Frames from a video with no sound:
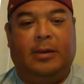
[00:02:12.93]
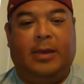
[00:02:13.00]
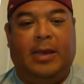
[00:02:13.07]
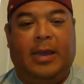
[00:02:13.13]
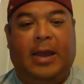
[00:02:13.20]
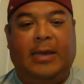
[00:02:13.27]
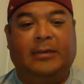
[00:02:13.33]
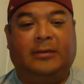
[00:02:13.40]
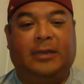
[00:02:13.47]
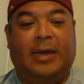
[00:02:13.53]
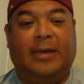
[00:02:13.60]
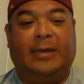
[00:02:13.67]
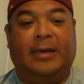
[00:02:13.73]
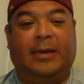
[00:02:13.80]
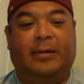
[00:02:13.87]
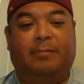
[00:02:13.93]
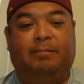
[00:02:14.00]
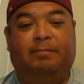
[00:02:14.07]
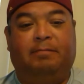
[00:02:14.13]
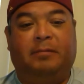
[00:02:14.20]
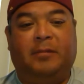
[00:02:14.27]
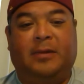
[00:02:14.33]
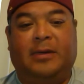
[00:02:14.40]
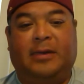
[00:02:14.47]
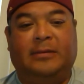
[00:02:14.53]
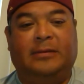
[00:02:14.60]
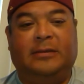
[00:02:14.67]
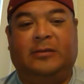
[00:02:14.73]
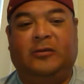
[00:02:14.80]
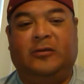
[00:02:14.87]
And I just like it
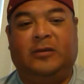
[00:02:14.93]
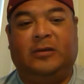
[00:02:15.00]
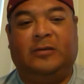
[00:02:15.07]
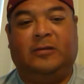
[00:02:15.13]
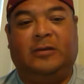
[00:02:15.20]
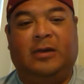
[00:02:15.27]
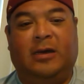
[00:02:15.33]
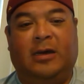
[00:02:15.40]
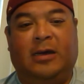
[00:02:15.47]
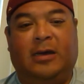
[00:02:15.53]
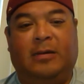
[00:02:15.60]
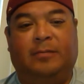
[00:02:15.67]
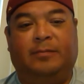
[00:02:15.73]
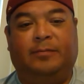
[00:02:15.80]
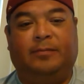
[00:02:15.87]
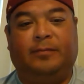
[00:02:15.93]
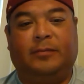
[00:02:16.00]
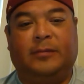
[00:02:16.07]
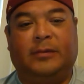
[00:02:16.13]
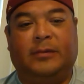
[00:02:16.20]
because it's just Dufex